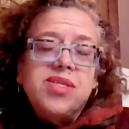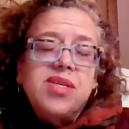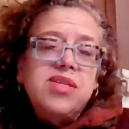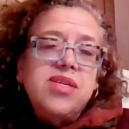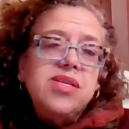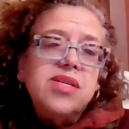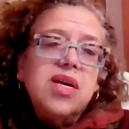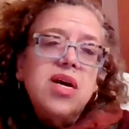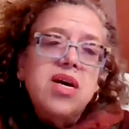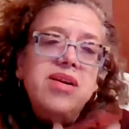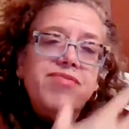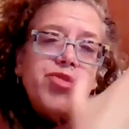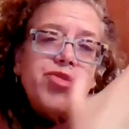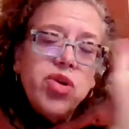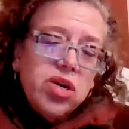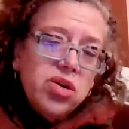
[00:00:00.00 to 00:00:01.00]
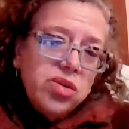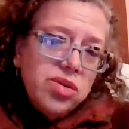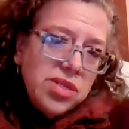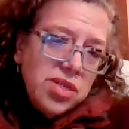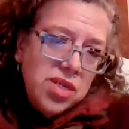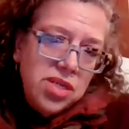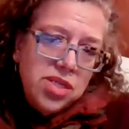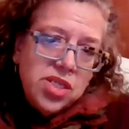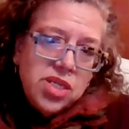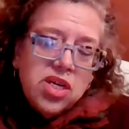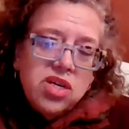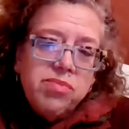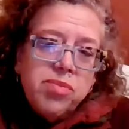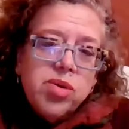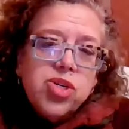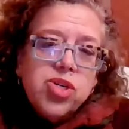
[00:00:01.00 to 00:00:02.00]
and then kind of trickles into
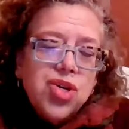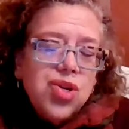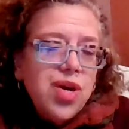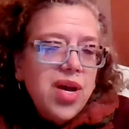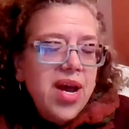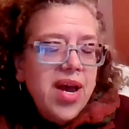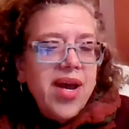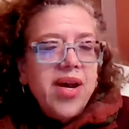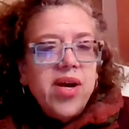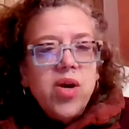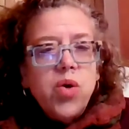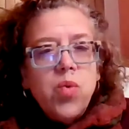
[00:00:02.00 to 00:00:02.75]
commercial air,